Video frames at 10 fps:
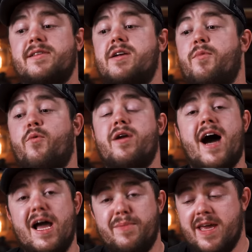is the number one
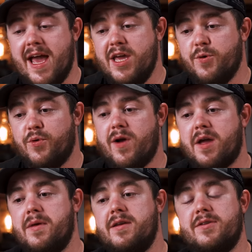IPA you would
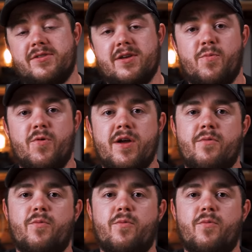recommend to someone?